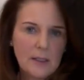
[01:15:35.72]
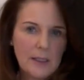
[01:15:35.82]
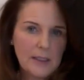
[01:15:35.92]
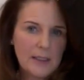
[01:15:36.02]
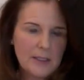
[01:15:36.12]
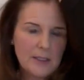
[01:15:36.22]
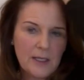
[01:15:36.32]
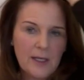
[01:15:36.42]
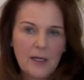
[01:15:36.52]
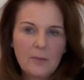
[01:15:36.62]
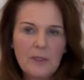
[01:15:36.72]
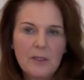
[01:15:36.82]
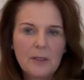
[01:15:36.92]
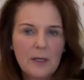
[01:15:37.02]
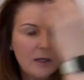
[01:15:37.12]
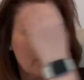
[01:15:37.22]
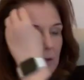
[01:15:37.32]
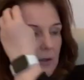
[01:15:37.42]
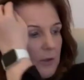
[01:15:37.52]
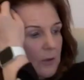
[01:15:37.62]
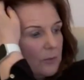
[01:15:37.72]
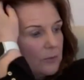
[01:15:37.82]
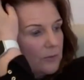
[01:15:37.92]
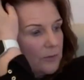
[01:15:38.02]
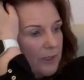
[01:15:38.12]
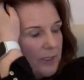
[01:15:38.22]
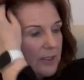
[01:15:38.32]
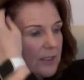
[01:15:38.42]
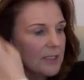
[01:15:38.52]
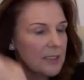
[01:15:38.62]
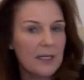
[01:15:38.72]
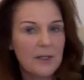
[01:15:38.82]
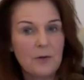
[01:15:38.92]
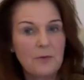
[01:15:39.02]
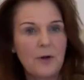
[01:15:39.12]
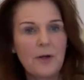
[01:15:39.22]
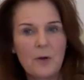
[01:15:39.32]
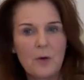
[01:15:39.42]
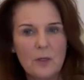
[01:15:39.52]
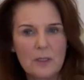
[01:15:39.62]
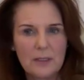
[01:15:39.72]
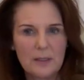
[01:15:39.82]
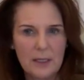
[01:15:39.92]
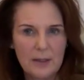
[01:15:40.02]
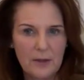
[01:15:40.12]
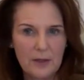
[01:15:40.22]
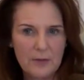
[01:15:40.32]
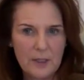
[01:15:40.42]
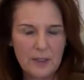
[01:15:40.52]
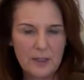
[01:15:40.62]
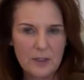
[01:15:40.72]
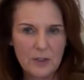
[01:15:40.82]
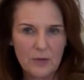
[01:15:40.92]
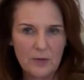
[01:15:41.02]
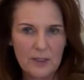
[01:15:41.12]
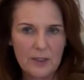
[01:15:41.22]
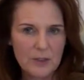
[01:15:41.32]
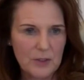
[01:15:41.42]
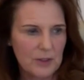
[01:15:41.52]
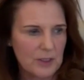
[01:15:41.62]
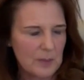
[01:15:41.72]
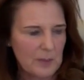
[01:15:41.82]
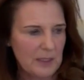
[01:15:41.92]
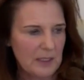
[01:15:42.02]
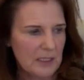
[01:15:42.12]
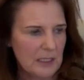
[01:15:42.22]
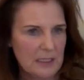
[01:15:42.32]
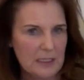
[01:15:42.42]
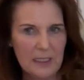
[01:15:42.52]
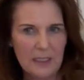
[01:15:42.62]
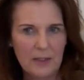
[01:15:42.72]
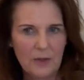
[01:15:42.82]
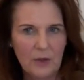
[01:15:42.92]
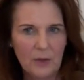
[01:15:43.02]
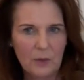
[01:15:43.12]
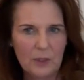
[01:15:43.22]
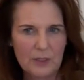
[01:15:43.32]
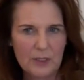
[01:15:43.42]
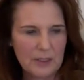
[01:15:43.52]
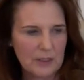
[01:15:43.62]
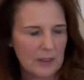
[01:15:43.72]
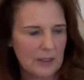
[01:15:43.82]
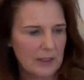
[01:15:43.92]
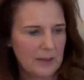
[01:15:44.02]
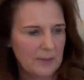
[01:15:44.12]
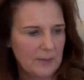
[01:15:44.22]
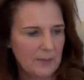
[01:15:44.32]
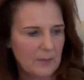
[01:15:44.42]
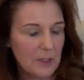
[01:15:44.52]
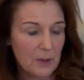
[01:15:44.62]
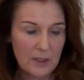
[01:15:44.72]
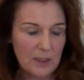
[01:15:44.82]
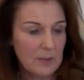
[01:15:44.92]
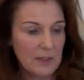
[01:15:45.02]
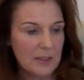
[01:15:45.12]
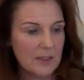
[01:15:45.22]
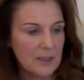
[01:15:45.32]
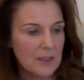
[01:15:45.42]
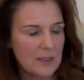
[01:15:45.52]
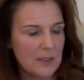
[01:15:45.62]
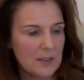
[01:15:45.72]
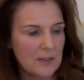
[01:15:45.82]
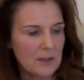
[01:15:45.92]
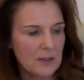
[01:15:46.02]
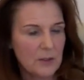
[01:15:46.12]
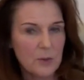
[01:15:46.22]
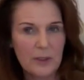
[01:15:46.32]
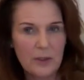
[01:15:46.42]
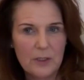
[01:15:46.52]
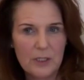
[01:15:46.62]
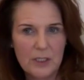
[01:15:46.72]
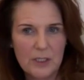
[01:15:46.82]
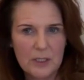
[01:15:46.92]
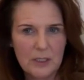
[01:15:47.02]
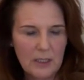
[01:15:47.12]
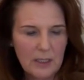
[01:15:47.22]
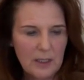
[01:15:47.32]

It is, yeah. I mean, you know, these data are very old in RFT. These are sort of Ian Stewart's PhD data and onwards. So I mean, it's a good 20 odd years,